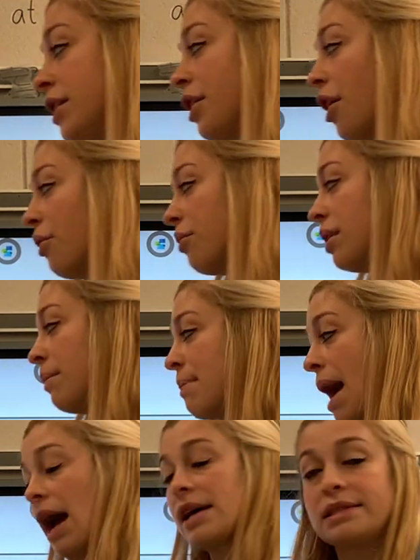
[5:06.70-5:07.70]
know the
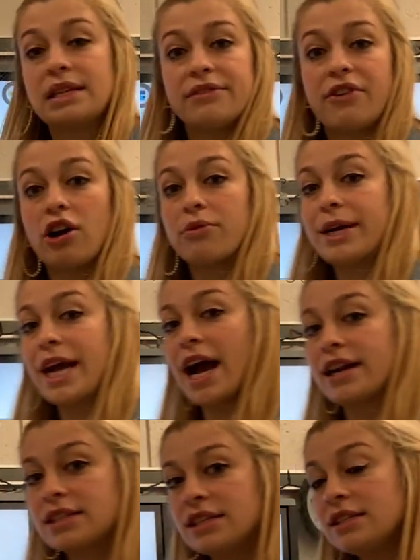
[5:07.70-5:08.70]
mass of our
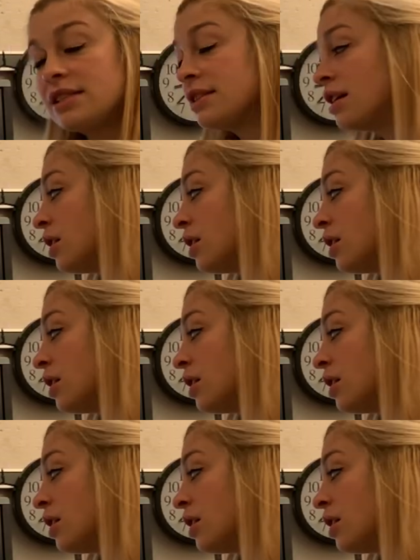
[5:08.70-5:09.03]
reactants,